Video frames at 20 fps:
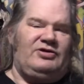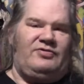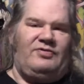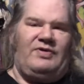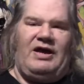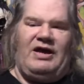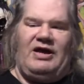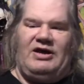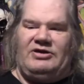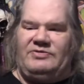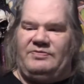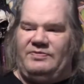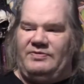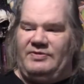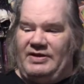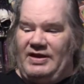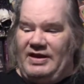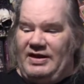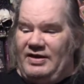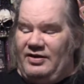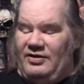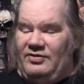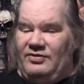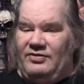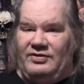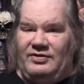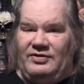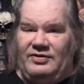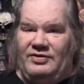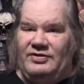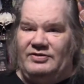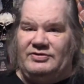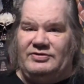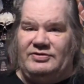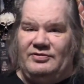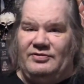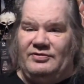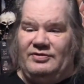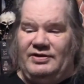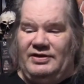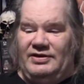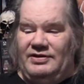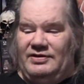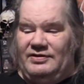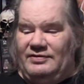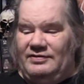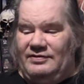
Grasp had a good story.